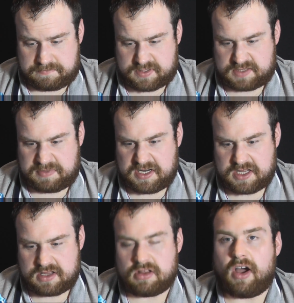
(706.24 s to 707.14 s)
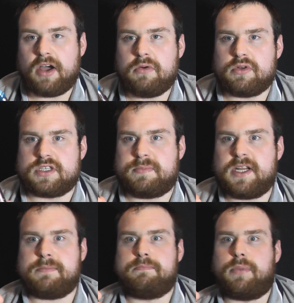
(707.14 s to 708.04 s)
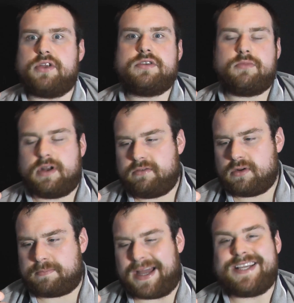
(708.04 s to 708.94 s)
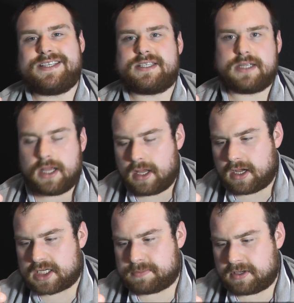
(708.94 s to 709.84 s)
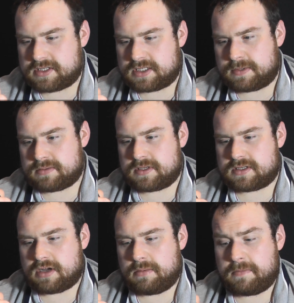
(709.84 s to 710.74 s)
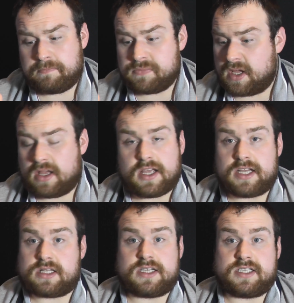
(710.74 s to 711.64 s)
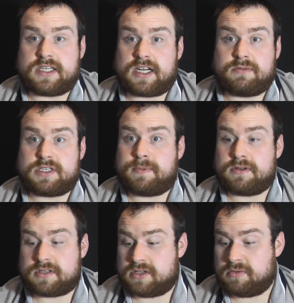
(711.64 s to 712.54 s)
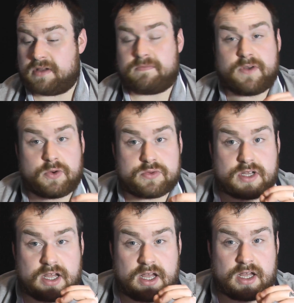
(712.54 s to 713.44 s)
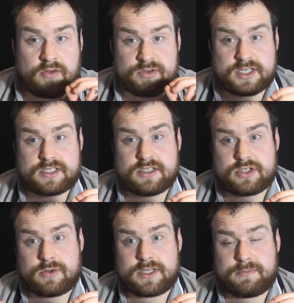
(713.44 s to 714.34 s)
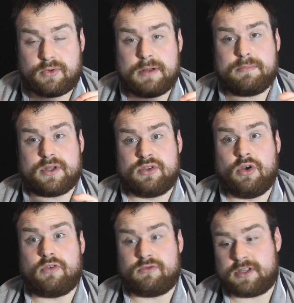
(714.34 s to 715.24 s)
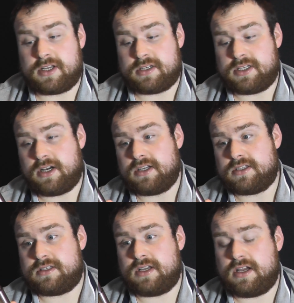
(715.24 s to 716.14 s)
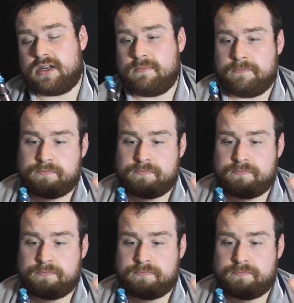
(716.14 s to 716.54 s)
spinning dial or the spinning bottom, whatever, on the base, I suppose is the best way to describe it. It does exactly what it's supposed to do. It feels resistant to any point, but not ridiculously hard to turn.